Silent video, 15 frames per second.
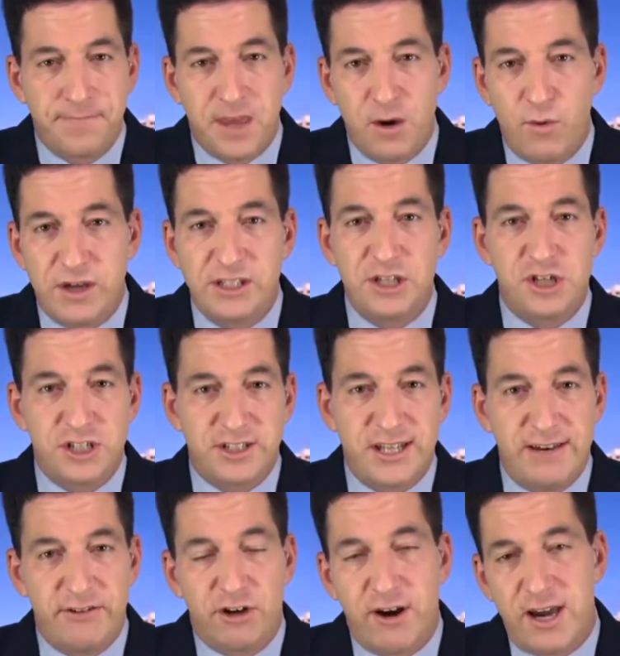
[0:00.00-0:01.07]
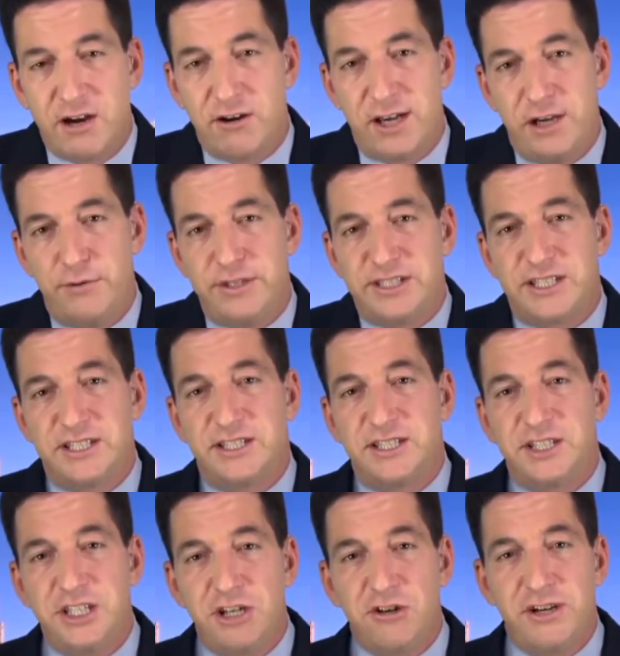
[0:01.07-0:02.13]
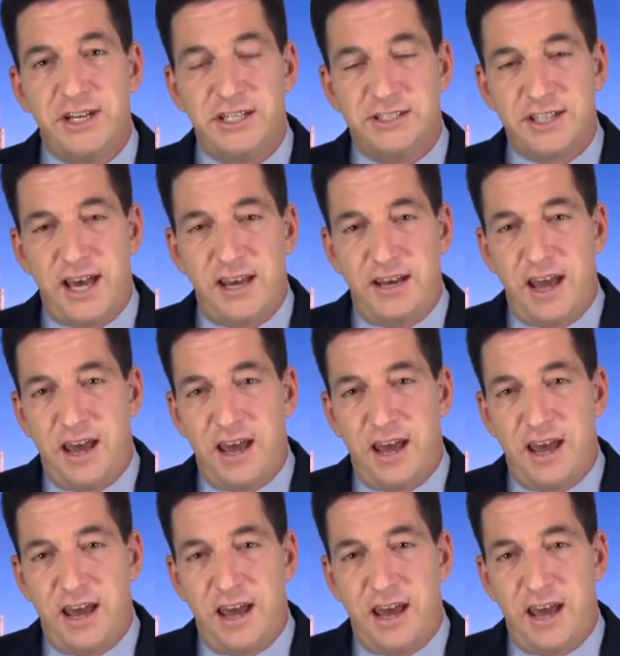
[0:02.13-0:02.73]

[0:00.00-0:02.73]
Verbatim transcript: it wasn't just David Gregory, it was this series, and,